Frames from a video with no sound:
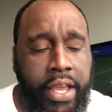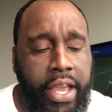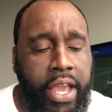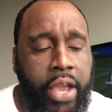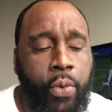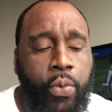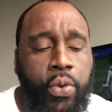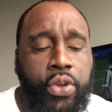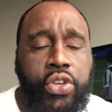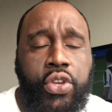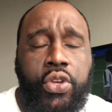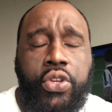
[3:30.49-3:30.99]

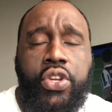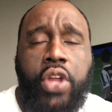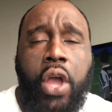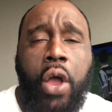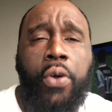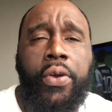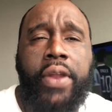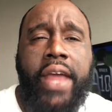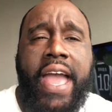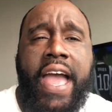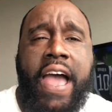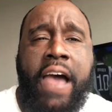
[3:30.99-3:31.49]
And when you
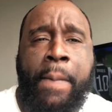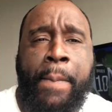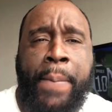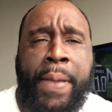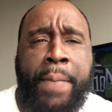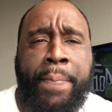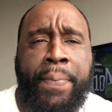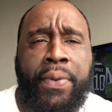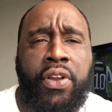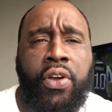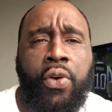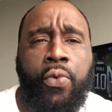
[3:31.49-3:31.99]
don't have
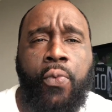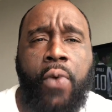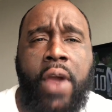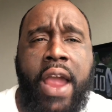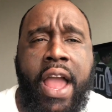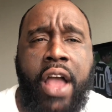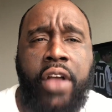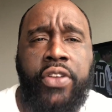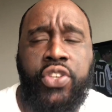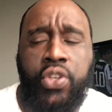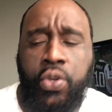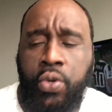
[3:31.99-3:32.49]
people
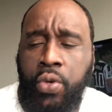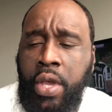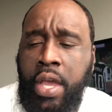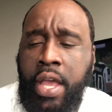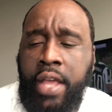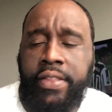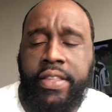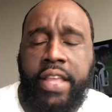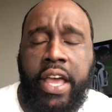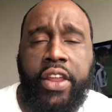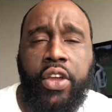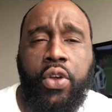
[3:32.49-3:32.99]
around you
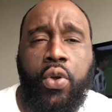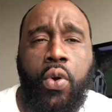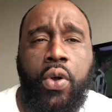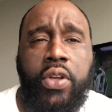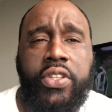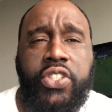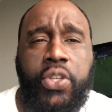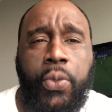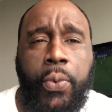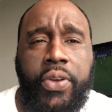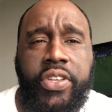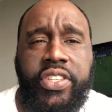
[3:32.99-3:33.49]
that are
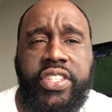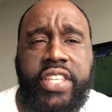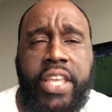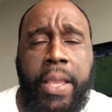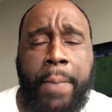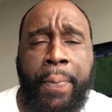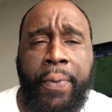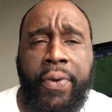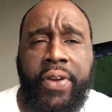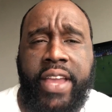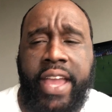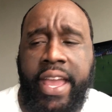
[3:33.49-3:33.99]
going to
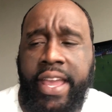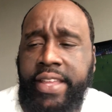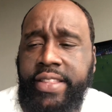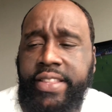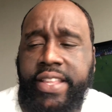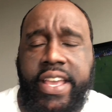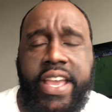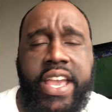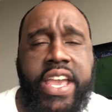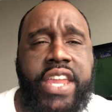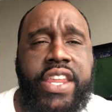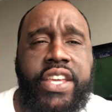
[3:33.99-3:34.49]
reciprocate
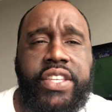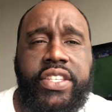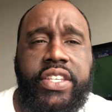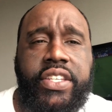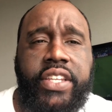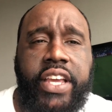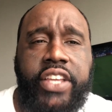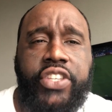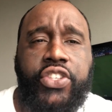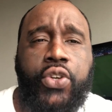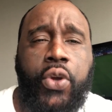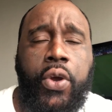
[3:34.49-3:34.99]
the energy
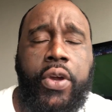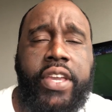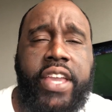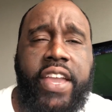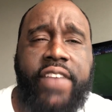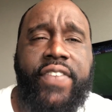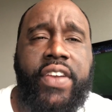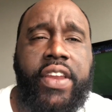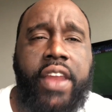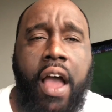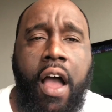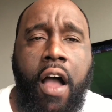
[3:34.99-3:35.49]
that you're
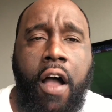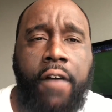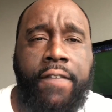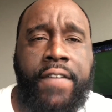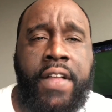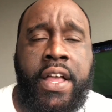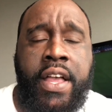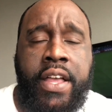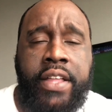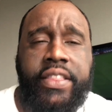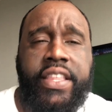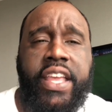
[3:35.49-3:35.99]
giving
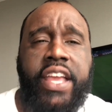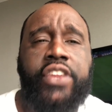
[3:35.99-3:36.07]
off,